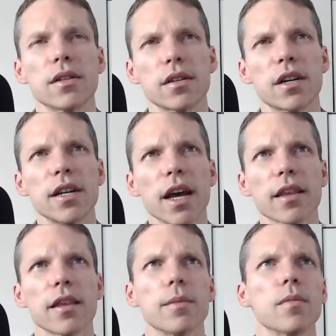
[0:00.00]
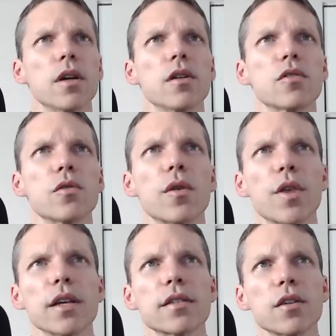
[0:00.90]
connect them to the
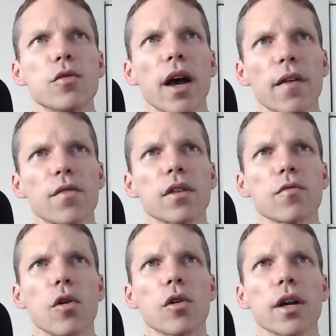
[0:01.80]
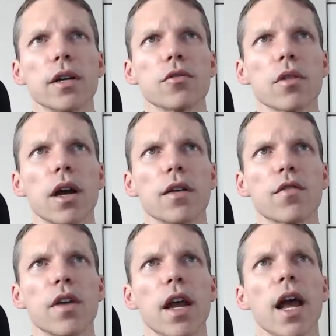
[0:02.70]
things that you have done wrong in your
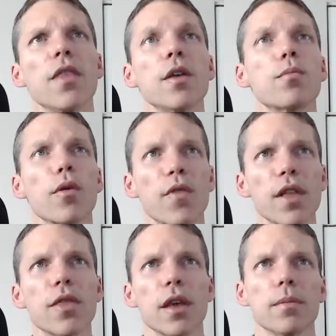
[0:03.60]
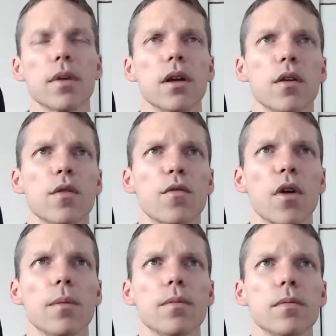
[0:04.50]
life, and then prevent them
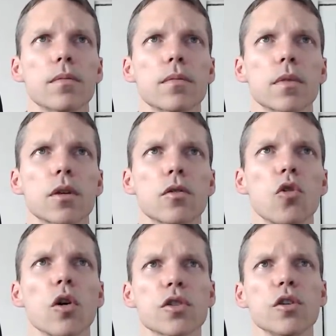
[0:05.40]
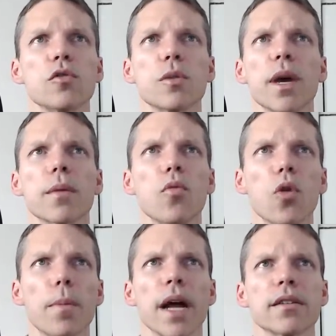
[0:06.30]
from causing you to make
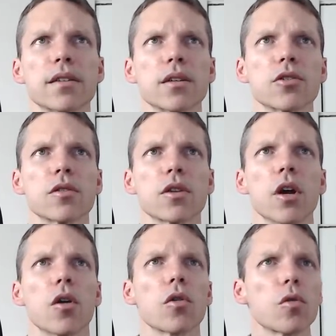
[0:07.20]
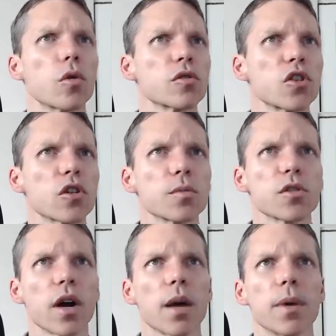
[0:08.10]
more bad decisions, or
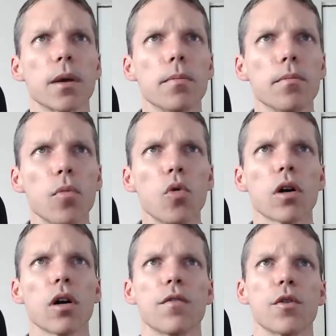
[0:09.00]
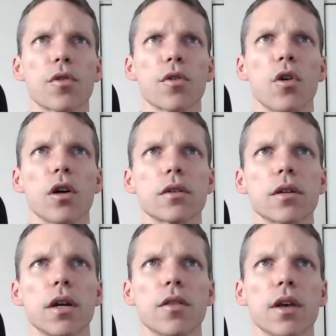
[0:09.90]
circumscribing more of your thought
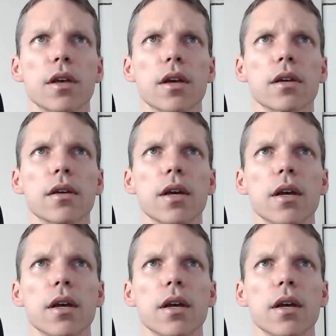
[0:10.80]
and thinking.